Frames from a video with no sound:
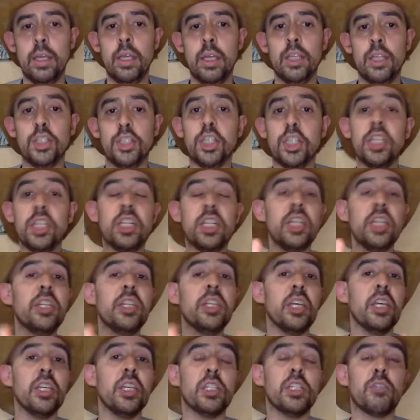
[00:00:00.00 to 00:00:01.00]
She did
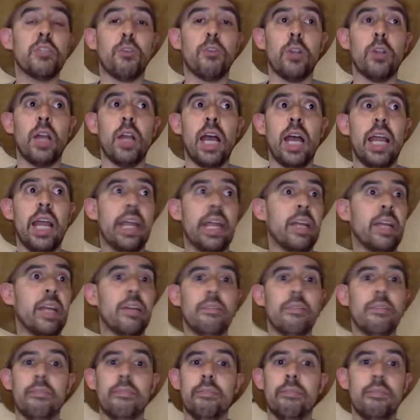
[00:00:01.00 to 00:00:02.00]
this for like,
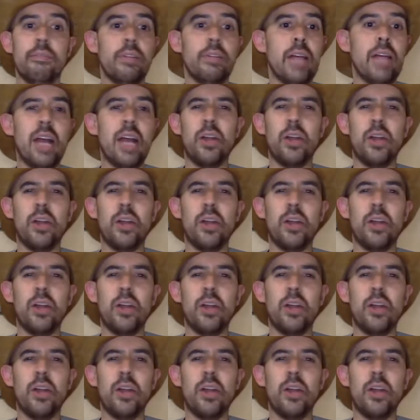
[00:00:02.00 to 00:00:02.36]
I